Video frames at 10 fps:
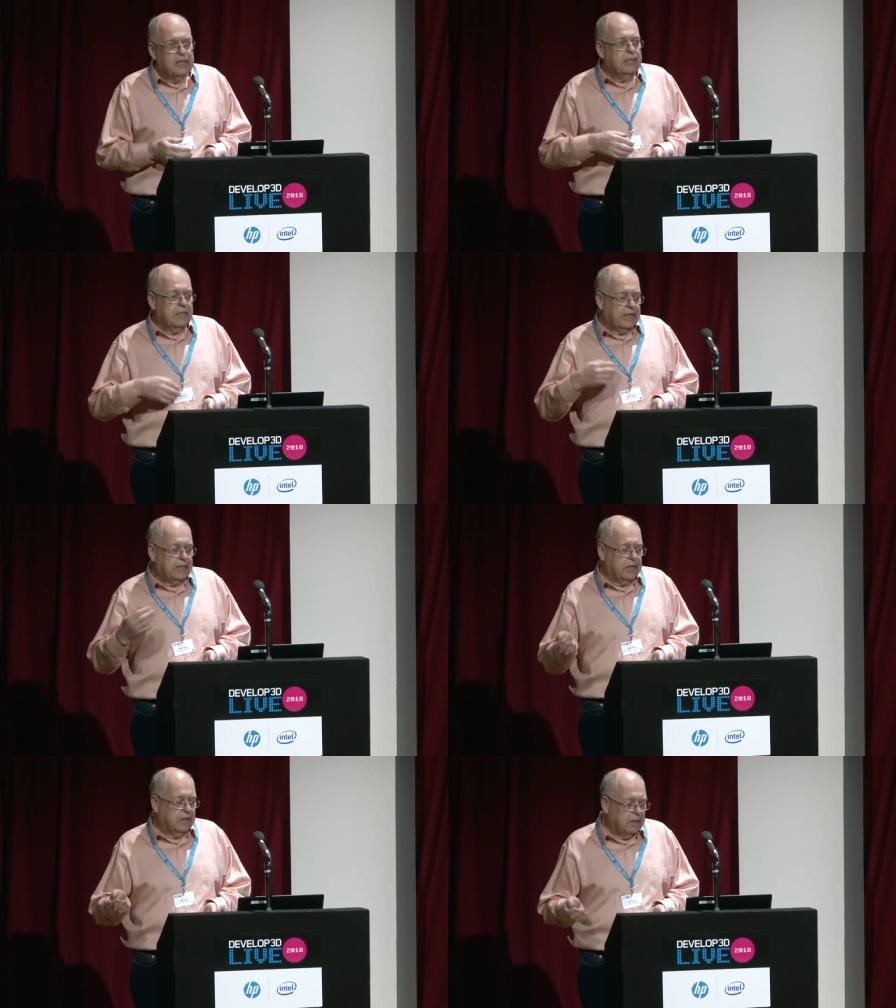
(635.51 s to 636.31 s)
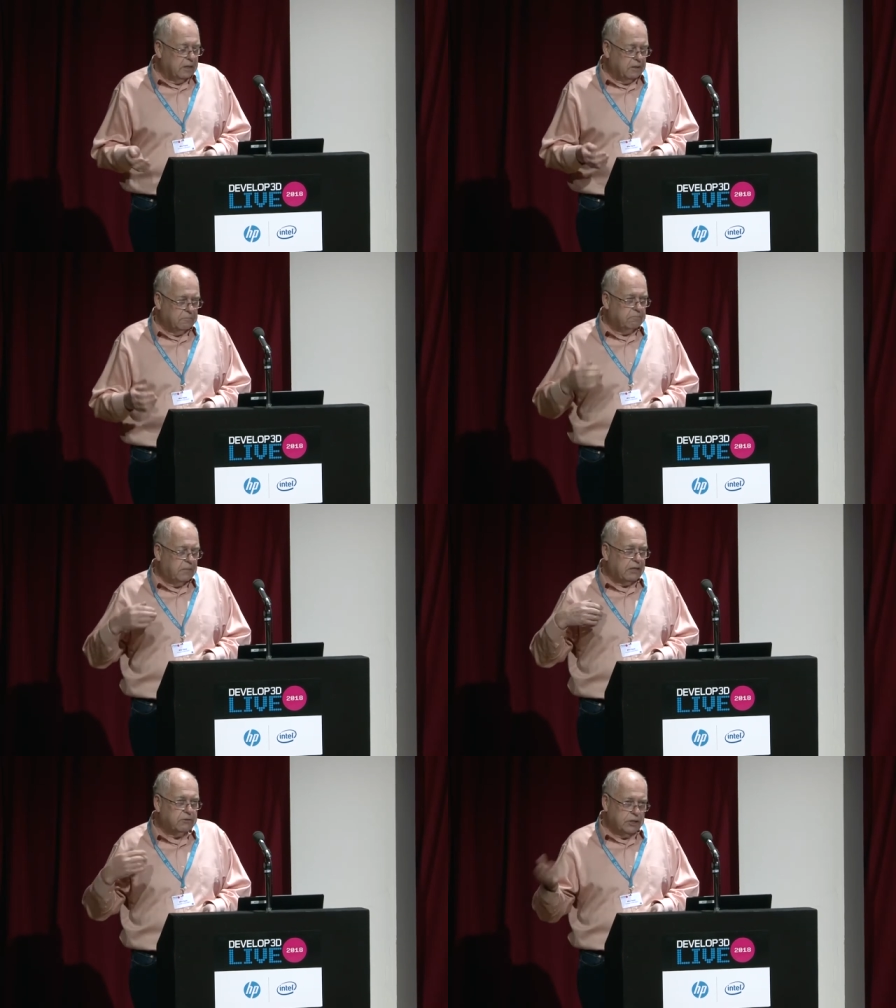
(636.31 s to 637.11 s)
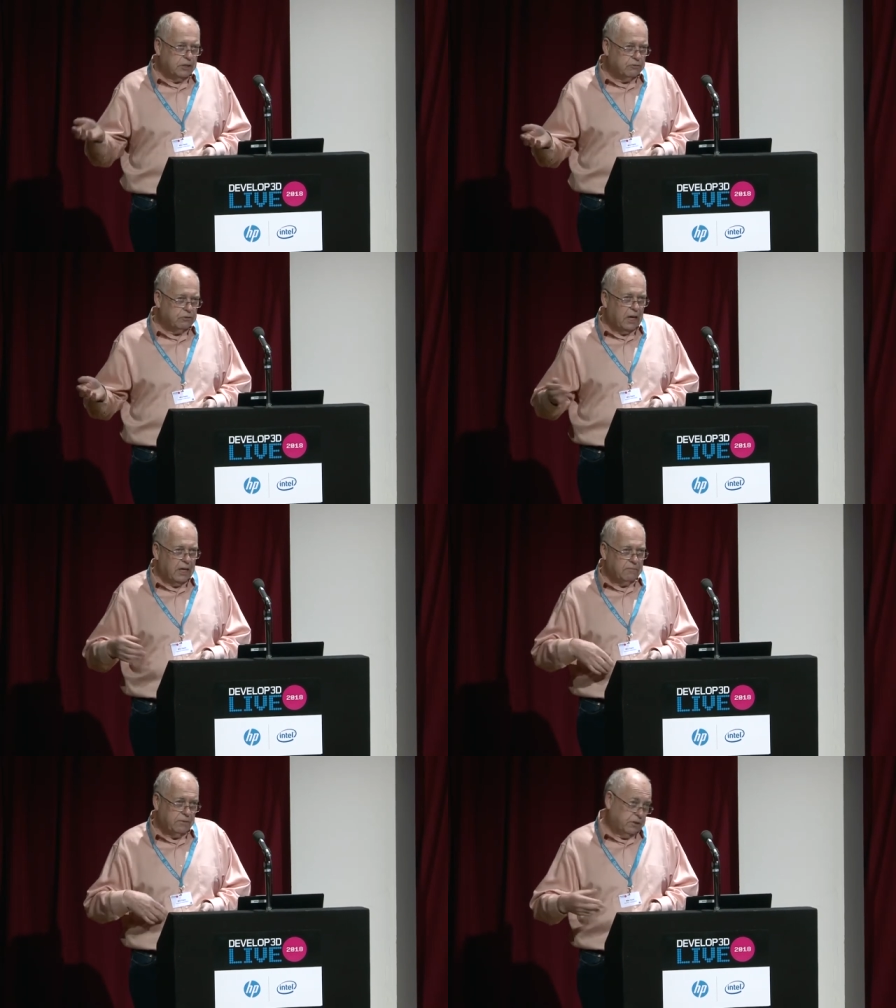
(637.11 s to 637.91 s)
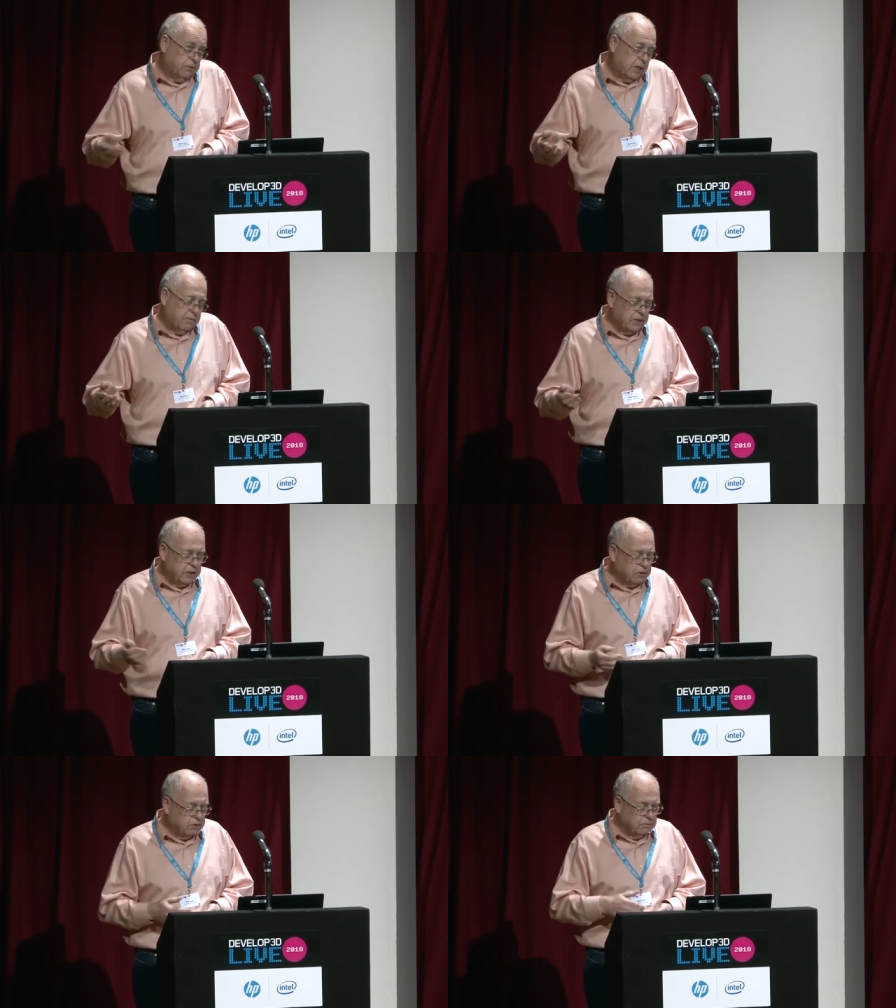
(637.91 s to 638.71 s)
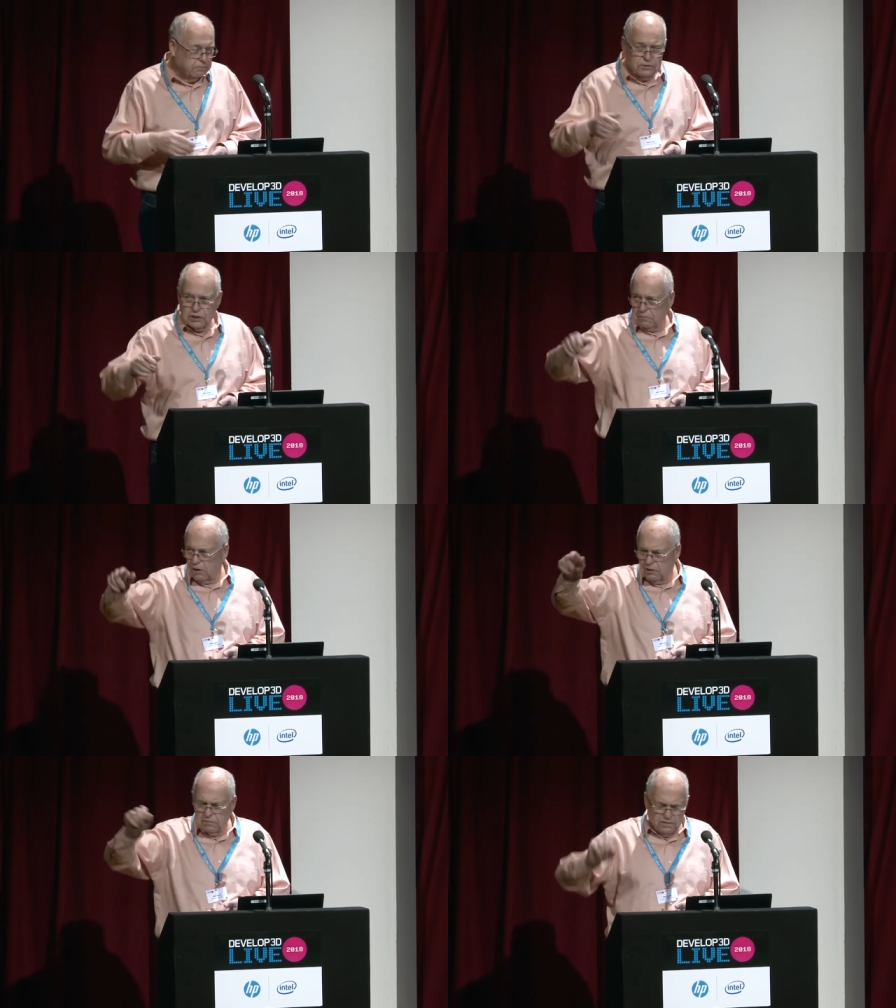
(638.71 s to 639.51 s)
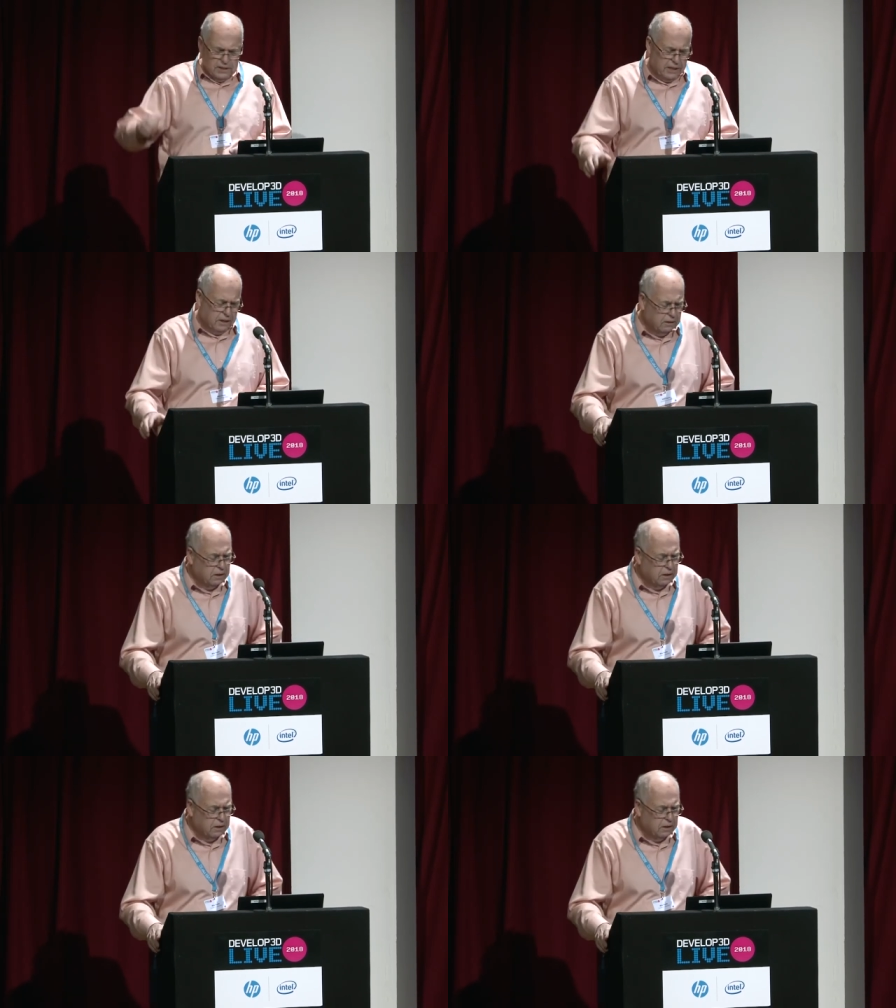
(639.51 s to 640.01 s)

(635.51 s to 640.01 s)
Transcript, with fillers: like a mounted drive that you'd have in the some over there.